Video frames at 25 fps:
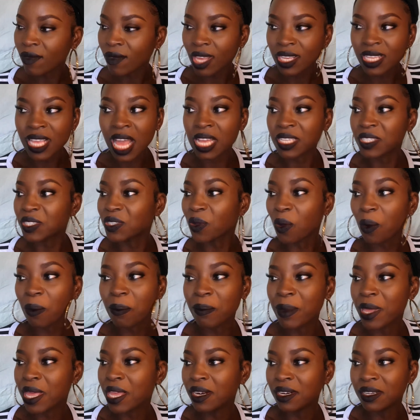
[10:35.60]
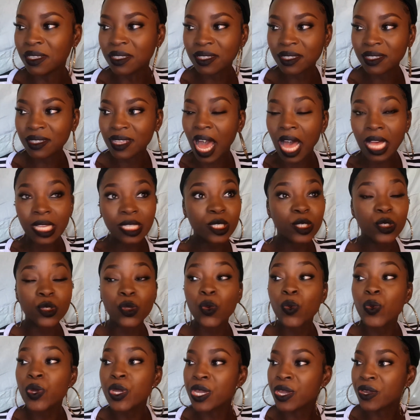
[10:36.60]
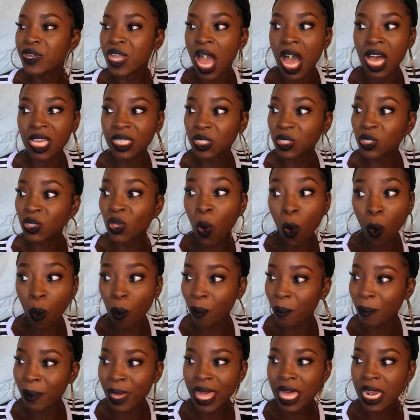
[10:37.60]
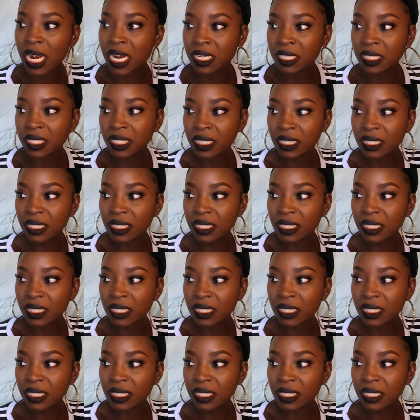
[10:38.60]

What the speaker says: Yeah, something else. I swear, yeah, something else.